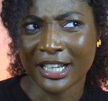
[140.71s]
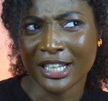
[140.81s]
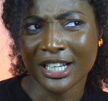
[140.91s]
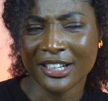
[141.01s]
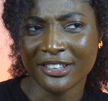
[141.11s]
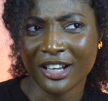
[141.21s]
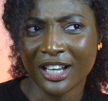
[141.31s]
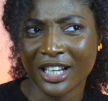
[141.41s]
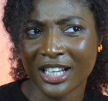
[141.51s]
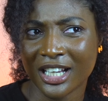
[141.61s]
I think it's
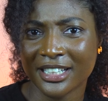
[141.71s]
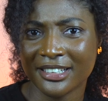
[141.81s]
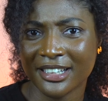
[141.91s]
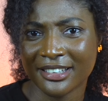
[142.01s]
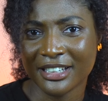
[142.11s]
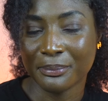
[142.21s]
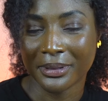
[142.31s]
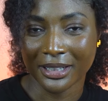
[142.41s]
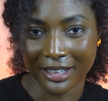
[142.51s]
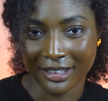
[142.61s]
on Disney
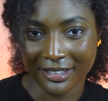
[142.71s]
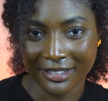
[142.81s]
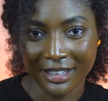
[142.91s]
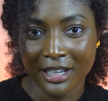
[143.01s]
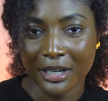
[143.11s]
Plus.